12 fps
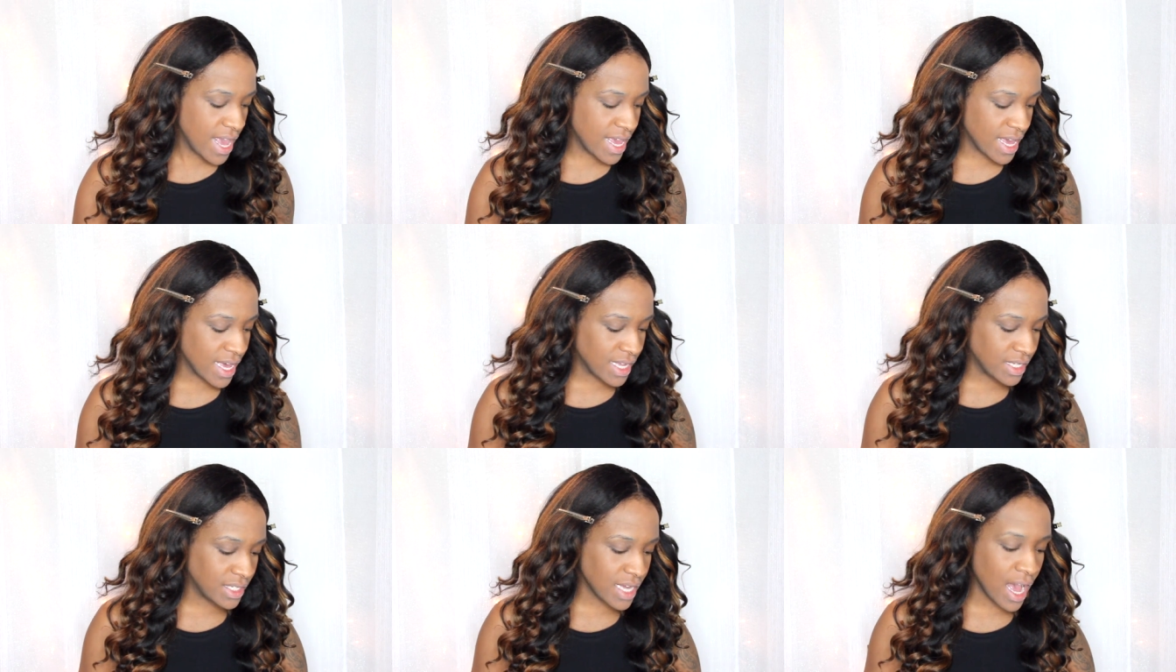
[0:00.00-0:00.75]

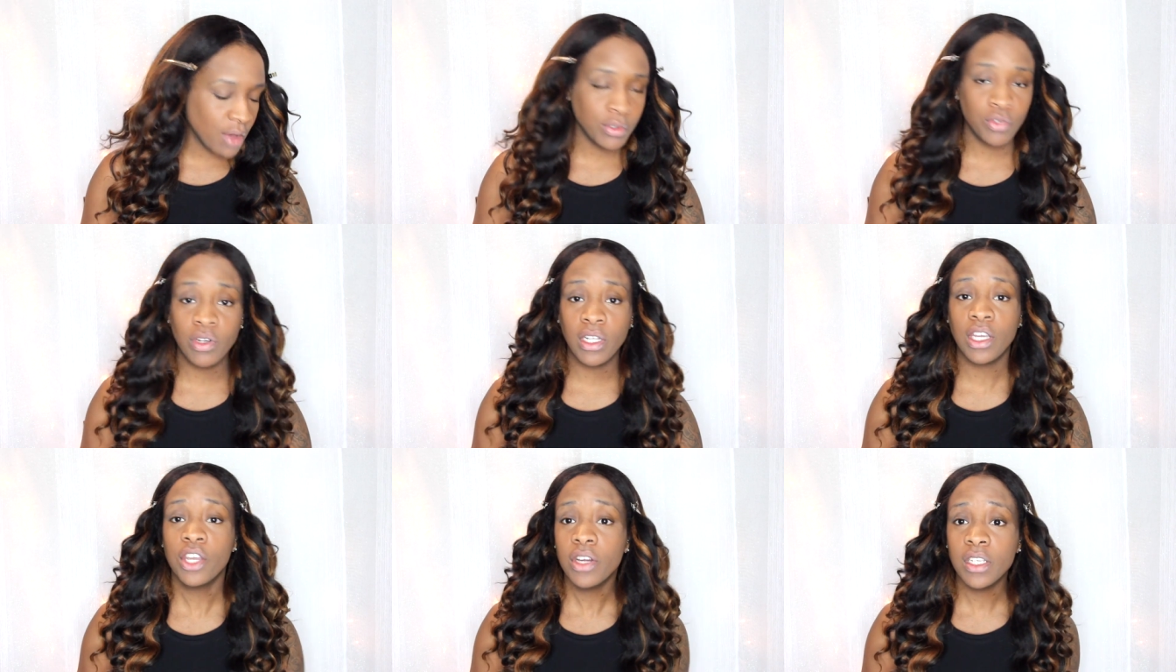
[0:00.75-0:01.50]
And I was
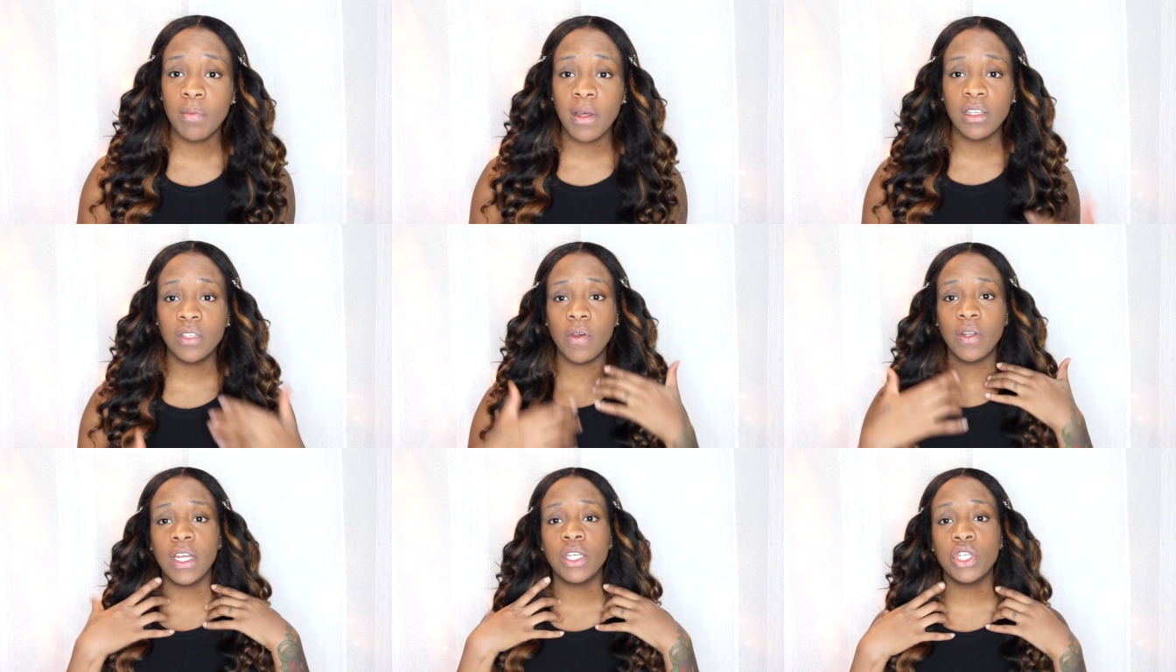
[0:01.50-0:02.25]
really curious about this
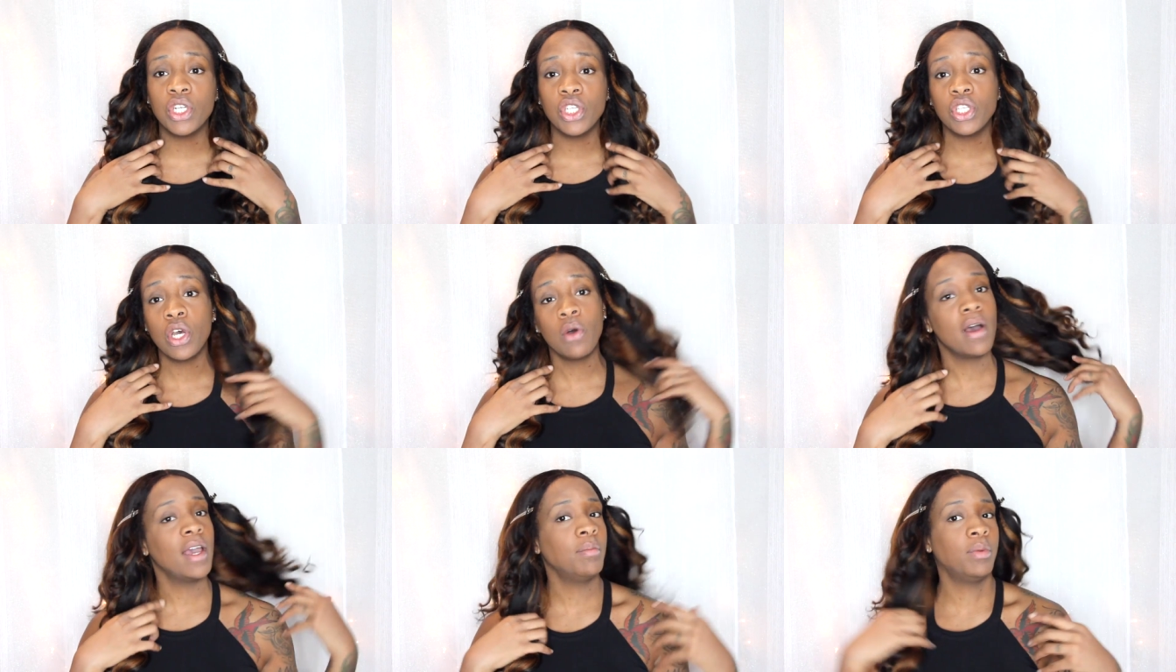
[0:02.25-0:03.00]
foundation,
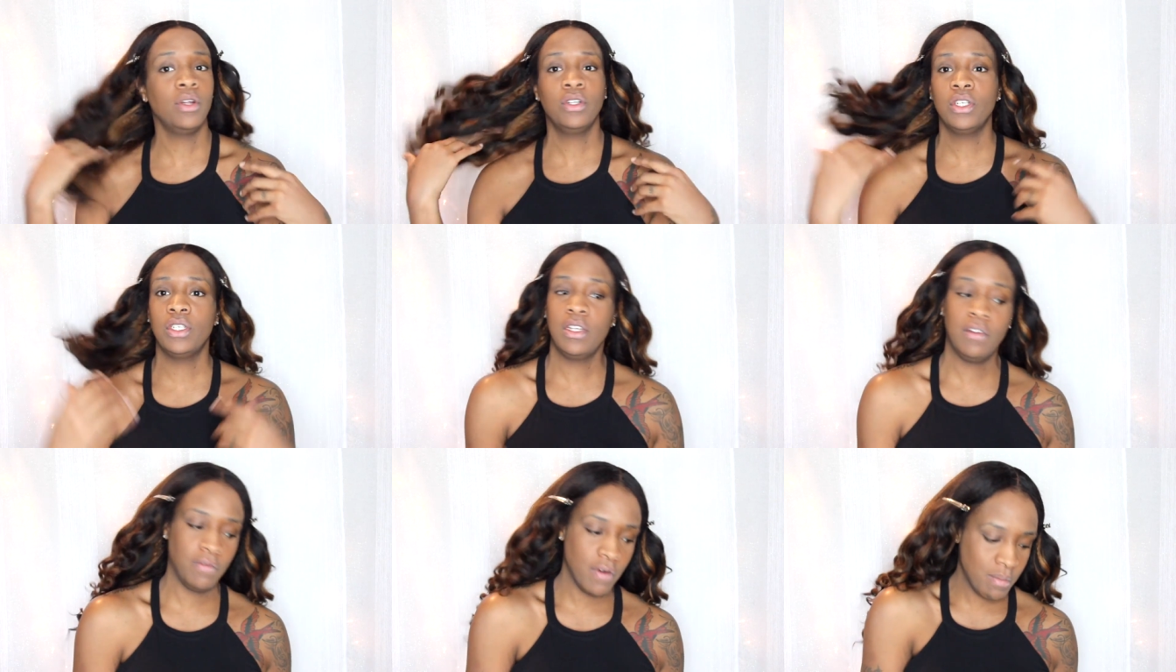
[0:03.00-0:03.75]
so I purchased
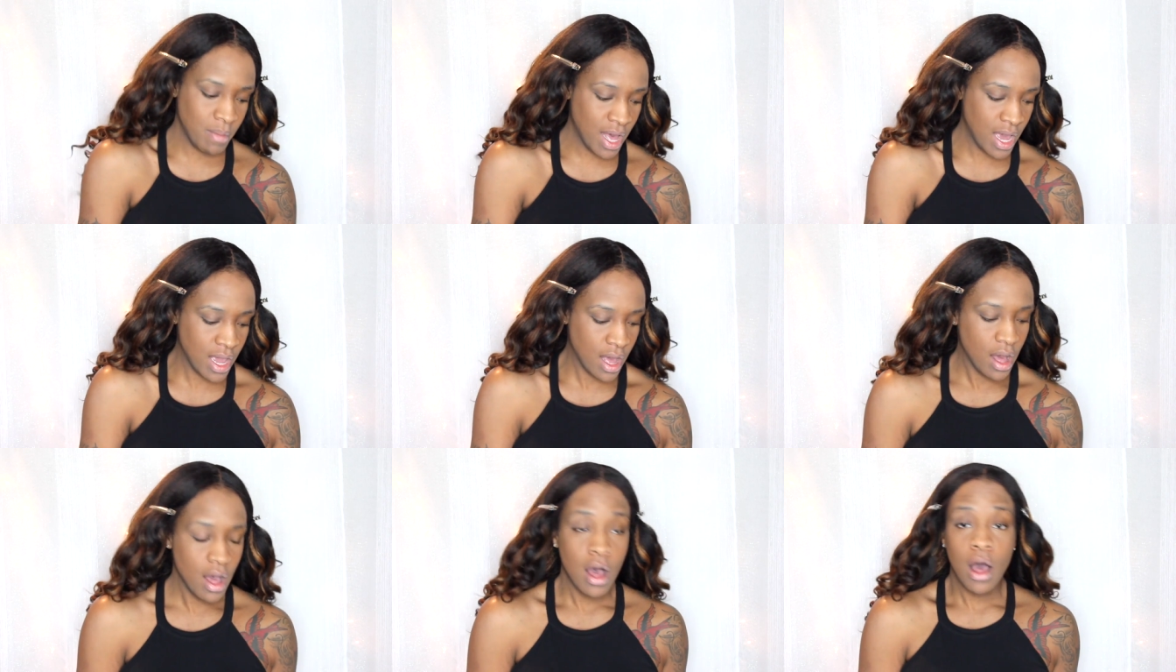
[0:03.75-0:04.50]
it from
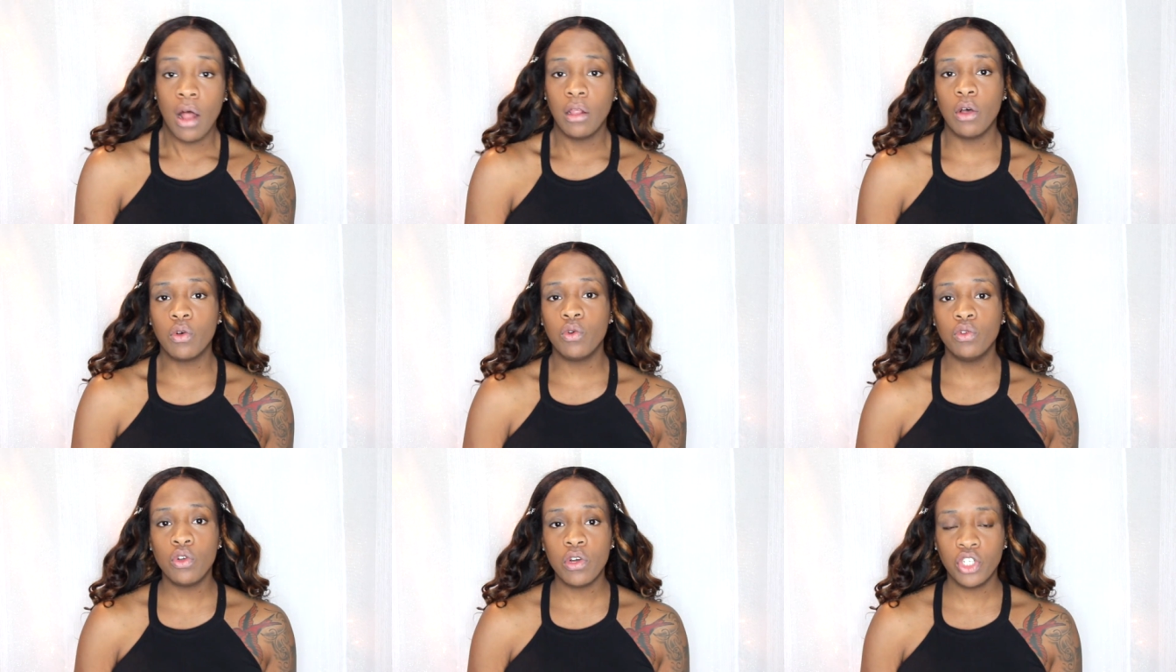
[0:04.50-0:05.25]
my
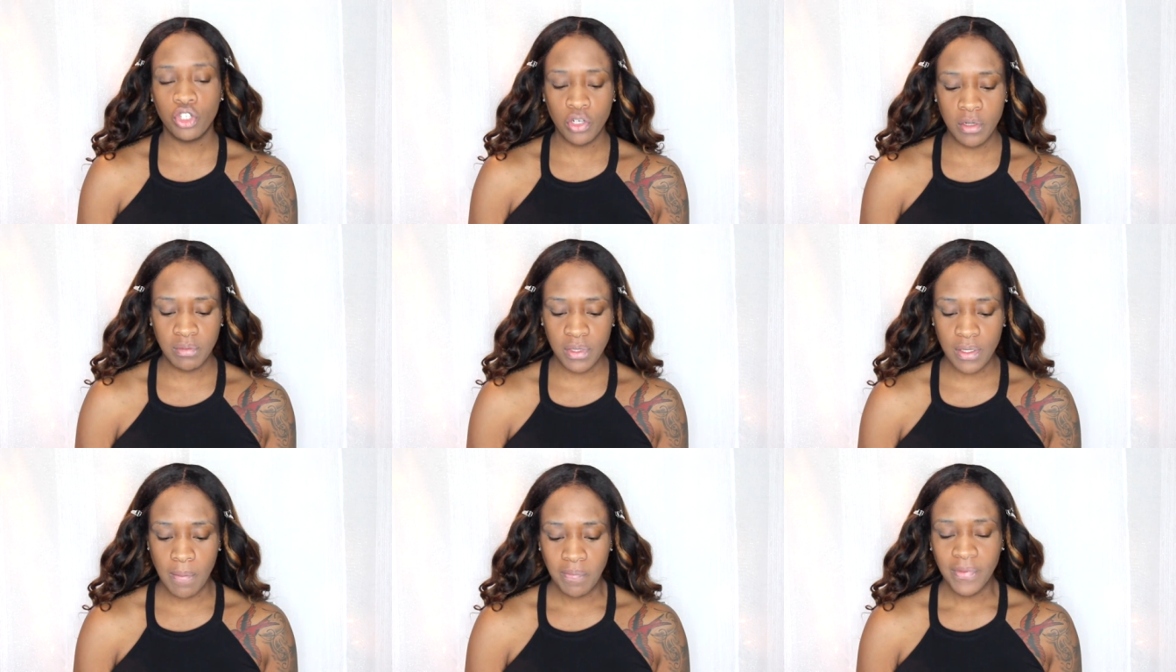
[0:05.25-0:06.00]
local
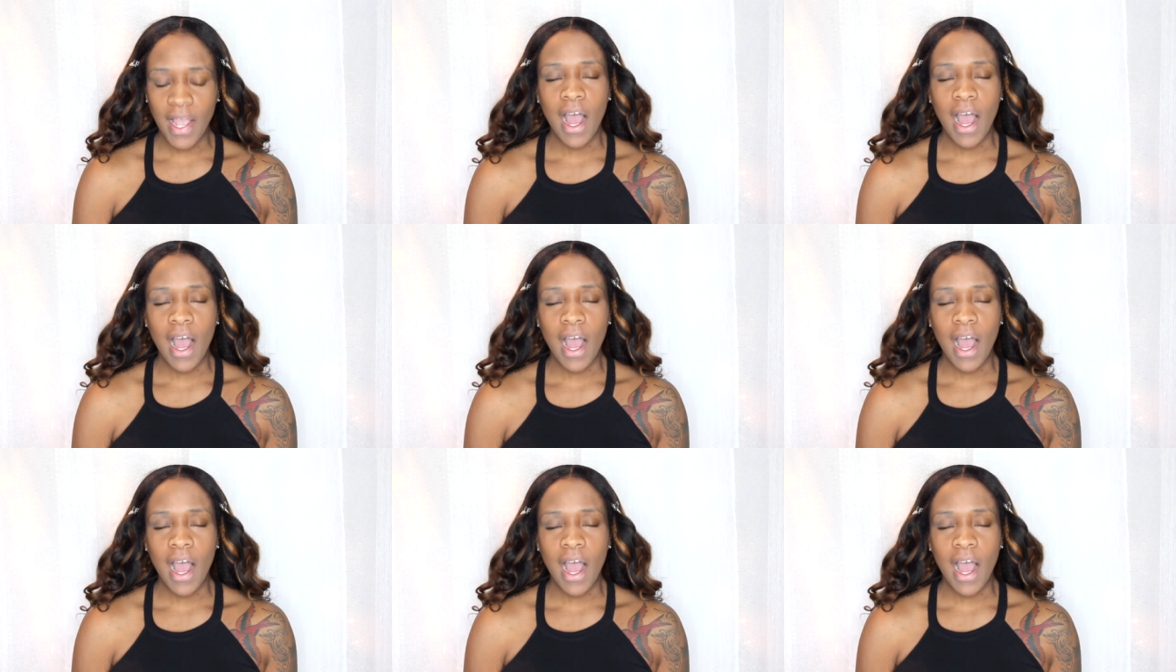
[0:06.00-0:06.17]
Nordstrom's.